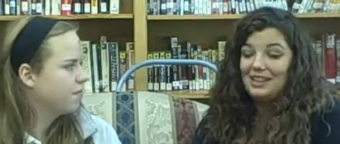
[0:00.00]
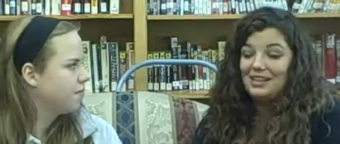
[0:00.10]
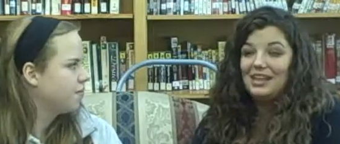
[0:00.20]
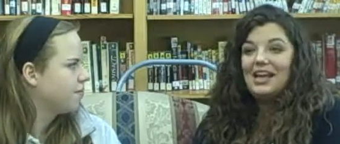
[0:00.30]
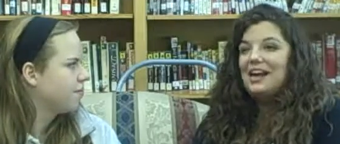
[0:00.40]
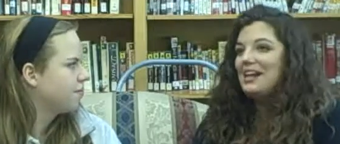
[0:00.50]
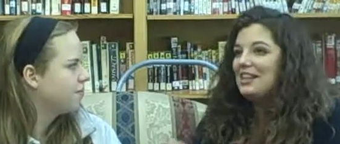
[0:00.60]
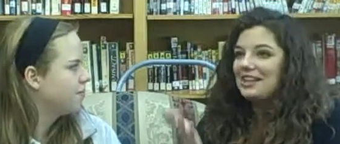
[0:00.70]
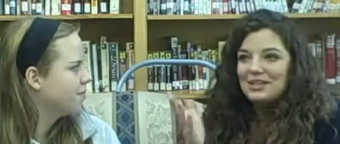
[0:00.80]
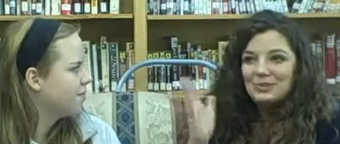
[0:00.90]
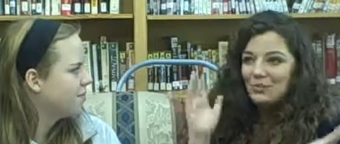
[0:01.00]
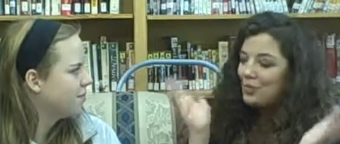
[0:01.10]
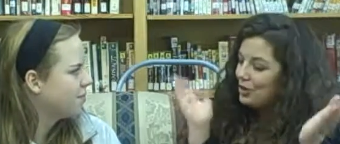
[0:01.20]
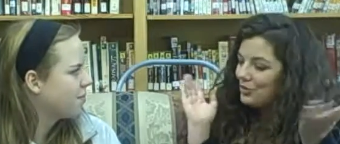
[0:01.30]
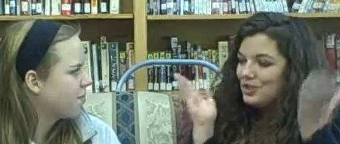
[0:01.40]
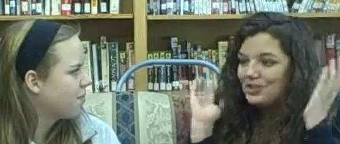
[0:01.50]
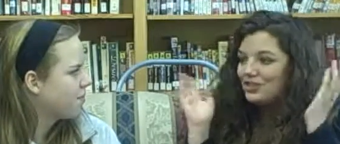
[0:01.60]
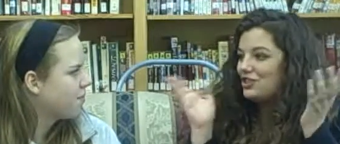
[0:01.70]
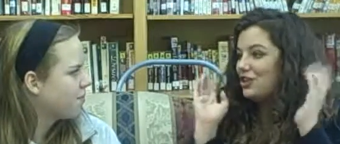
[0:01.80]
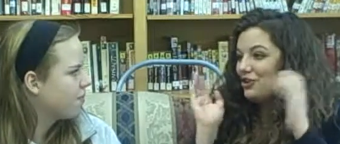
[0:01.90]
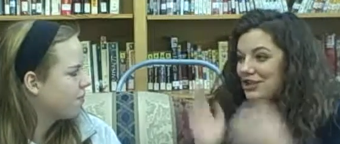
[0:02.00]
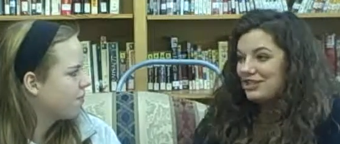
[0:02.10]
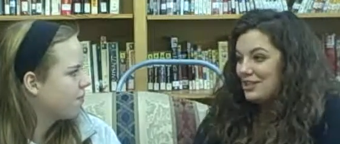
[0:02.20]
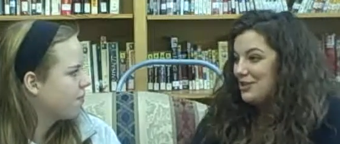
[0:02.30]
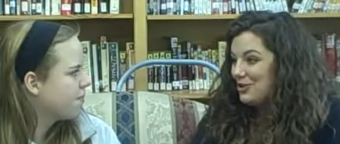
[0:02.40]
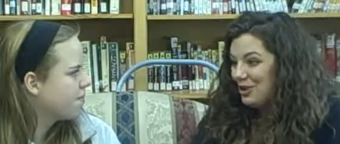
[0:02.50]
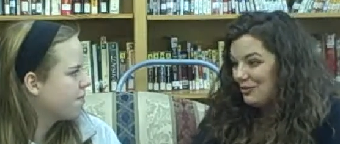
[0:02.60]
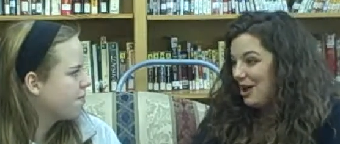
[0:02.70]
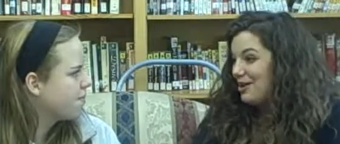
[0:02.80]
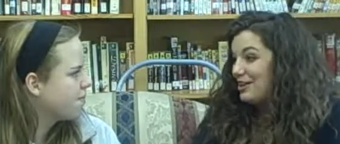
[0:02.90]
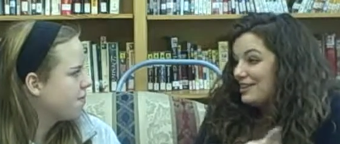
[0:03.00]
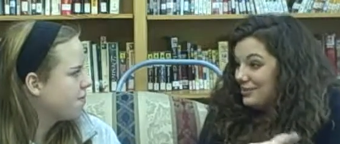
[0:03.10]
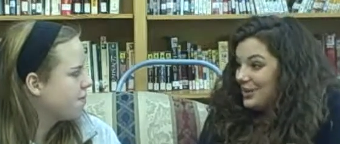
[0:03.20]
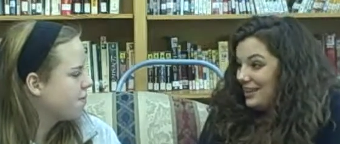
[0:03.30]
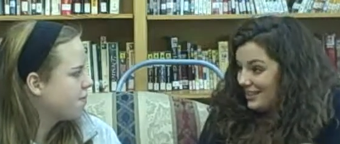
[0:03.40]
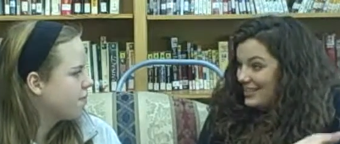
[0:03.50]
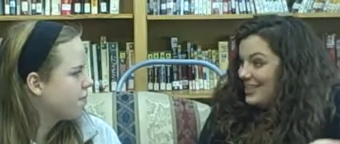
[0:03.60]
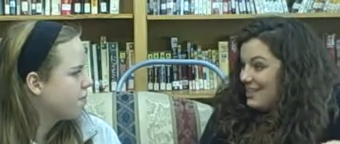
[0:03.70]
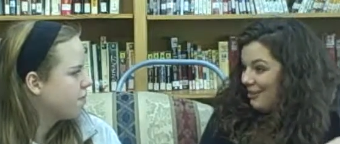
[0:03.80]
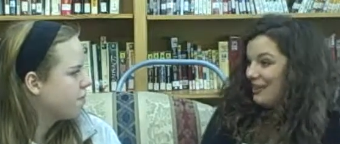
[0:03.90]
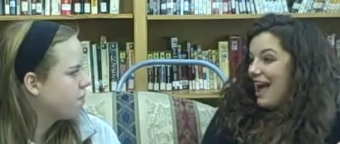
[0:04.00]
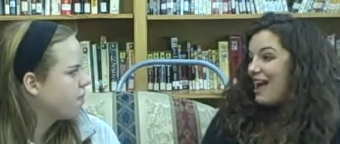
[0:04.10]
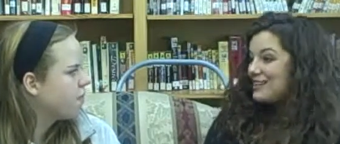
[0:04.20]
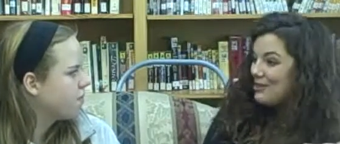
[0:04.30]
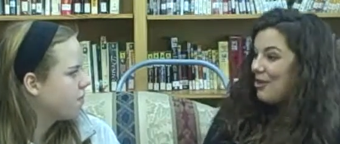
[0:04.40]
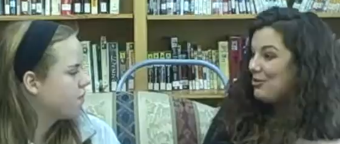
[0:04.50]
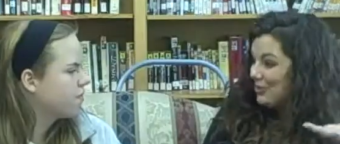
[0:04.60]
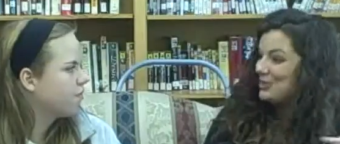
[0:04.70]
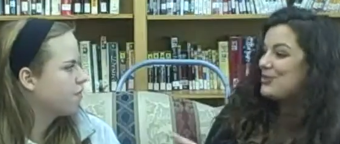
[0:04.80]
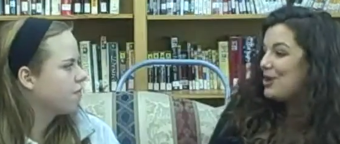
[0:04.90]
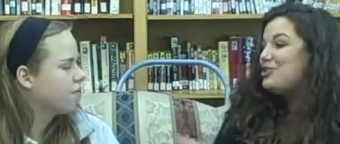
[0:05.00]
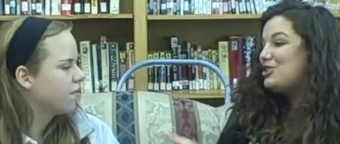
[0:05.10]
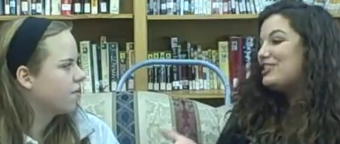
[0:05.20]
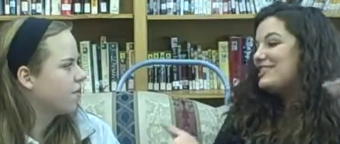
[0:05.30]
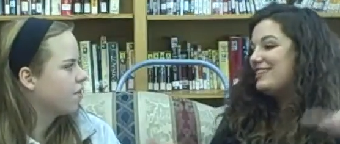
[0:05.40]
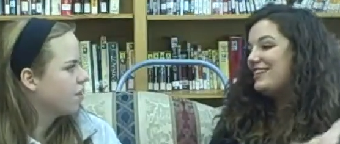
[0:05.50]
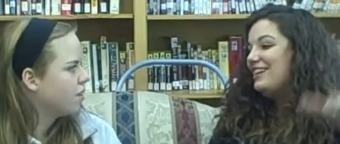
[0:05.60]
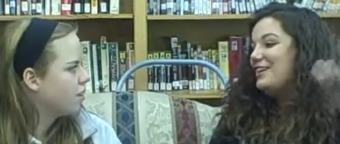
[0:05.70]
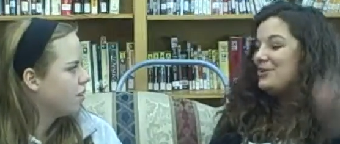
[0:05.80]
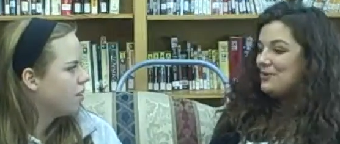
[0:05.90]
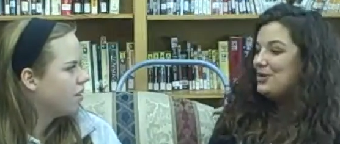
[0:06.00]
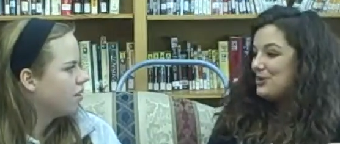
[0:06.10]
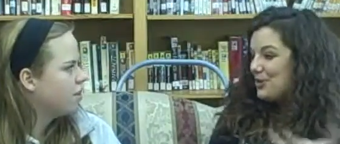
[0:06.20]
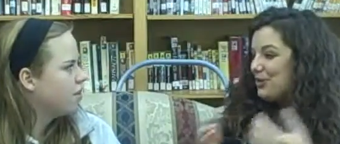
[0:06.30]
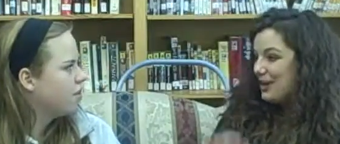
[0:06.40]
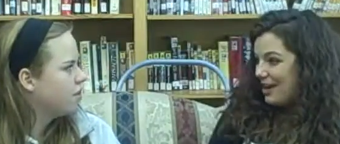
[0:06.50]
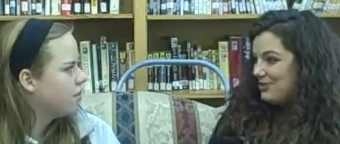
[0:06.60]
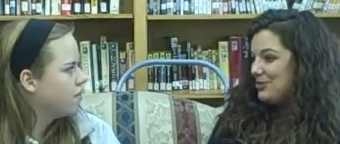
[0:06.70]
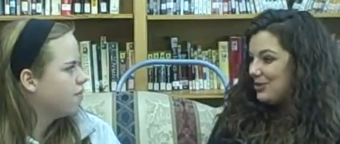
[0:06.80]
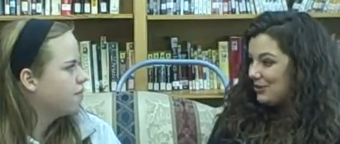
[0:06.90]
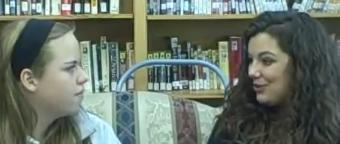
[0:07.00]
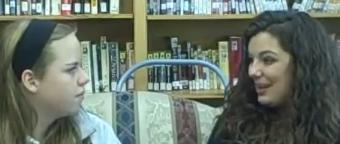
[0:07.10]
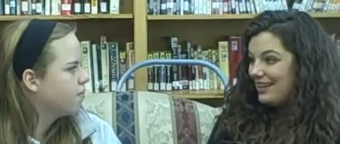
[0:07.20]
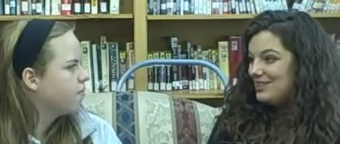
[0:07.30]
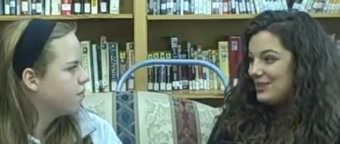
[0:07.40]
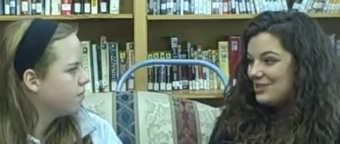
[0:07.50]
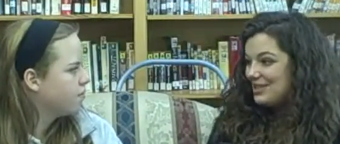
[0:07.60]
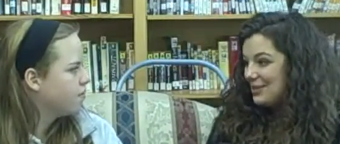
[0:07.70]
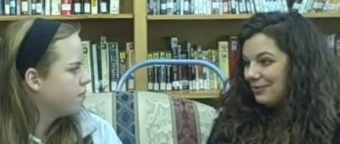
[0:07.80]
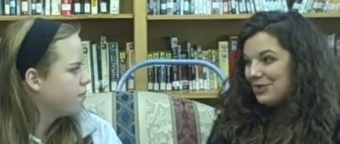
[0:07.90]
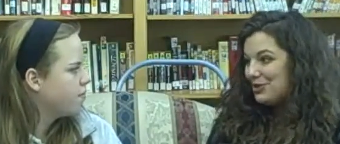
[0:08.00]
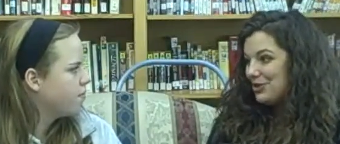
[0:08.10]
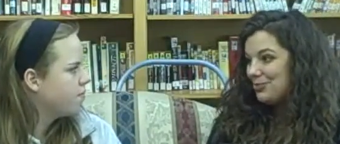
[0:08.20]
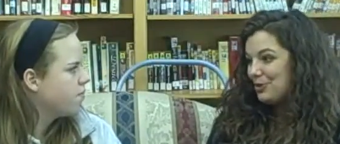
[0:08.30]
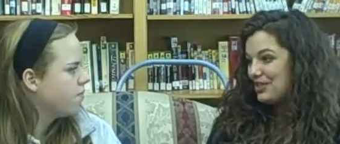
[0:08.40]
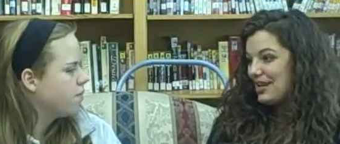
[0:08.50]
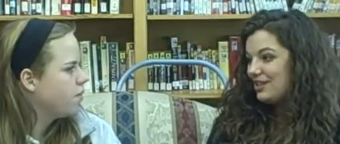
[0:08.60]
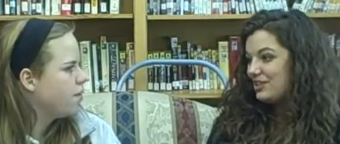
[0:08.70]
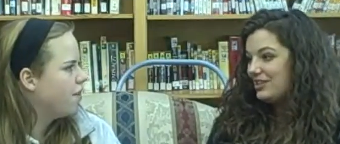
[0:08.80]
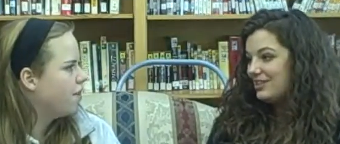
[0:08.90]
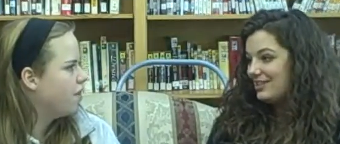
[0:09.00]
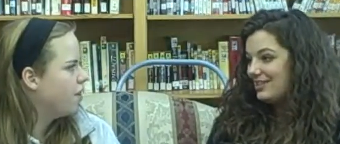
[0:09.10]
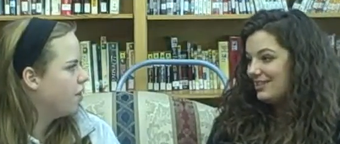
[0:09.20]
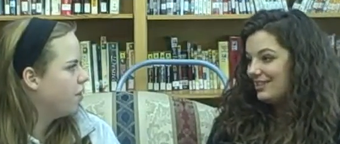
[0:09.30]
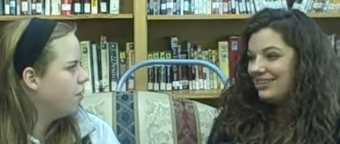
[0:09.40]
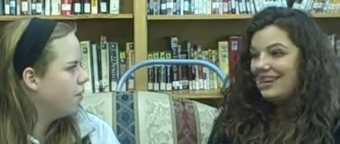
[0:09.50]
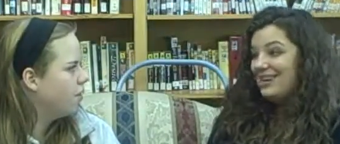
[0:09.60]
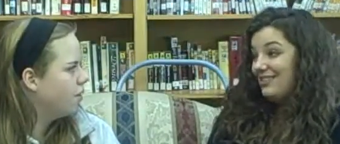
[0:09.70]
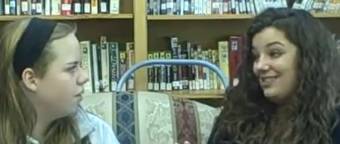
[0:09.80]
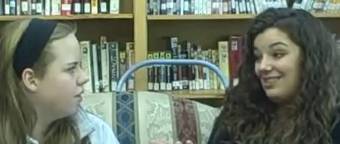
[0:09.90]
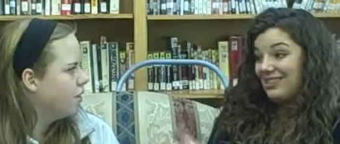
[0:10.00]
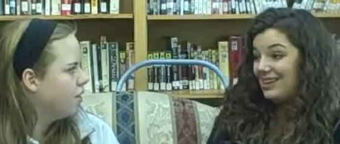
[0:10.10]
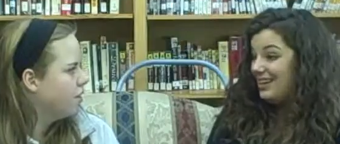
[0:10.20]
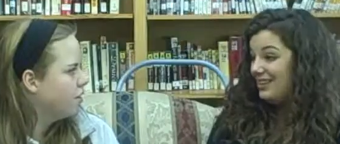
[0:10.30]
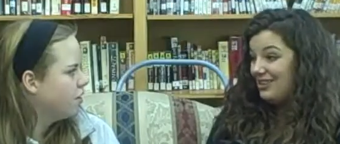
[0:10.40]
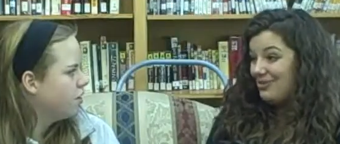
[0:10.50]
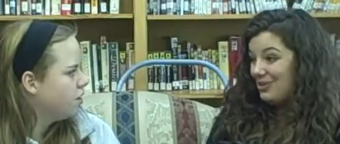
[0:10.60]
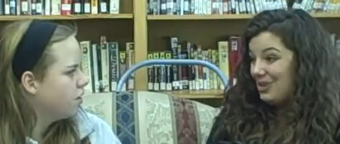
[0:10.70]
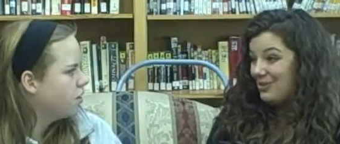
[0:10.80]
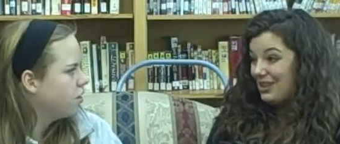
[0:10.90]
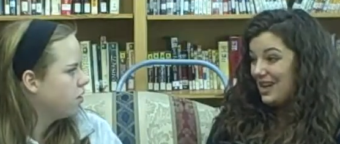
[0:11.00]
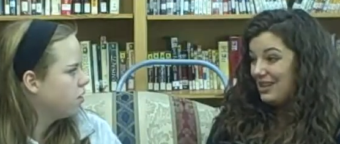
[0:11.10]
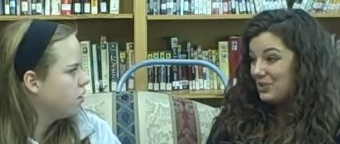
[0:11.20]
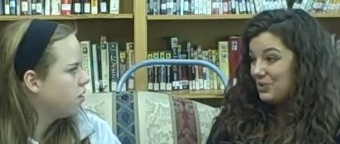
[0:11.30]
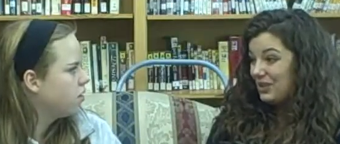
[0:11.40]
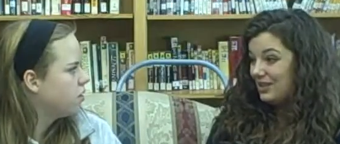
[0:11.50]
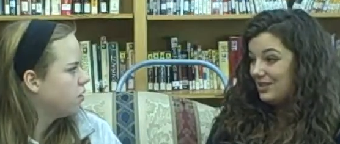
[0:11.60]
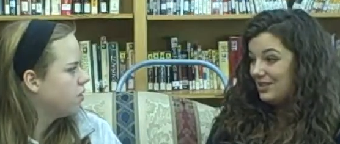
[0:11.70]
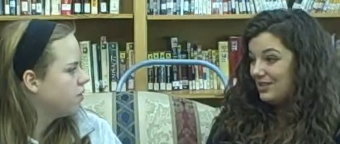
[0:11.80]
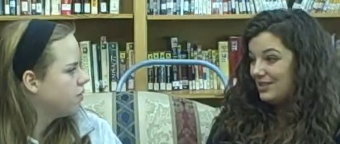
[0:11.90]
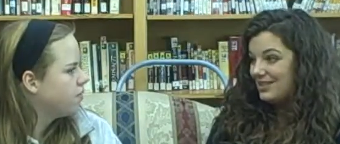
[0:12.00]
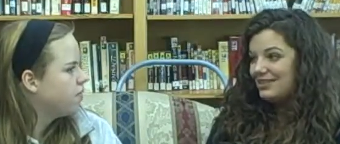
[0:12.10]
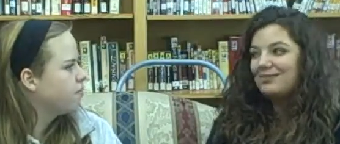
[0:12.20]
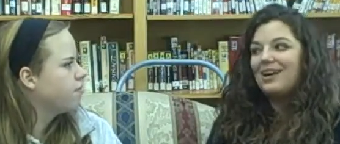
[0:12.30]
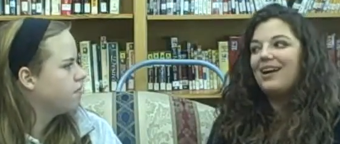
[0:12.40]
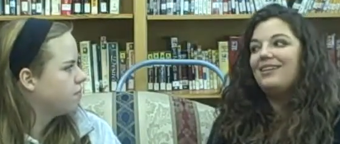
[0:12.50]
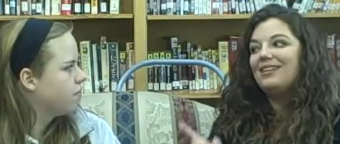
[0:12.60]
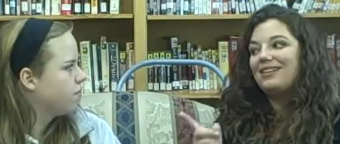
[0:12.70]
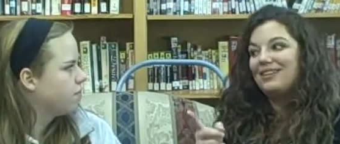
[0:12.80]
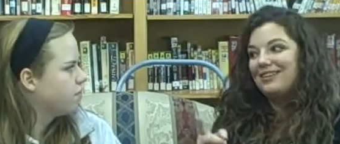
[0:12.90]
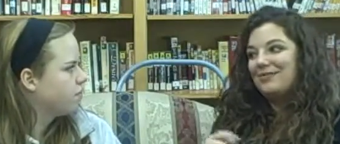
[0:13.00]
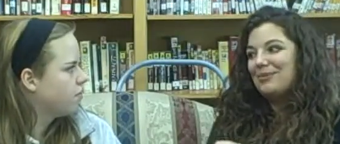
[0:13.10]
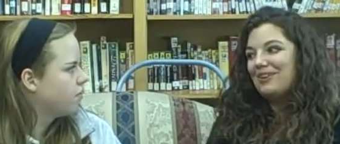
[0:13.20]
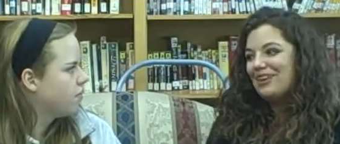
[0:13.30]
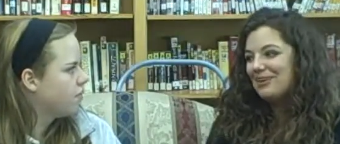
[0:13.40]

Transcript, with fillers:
Speaker 1: I think, and I think that's one of the reasons John Green's such a great writer because we can sit here and ask all of these questions, and we could totally have two different answers and different interpretations, you and you and you never know what the actual answer is. Kind of like the Great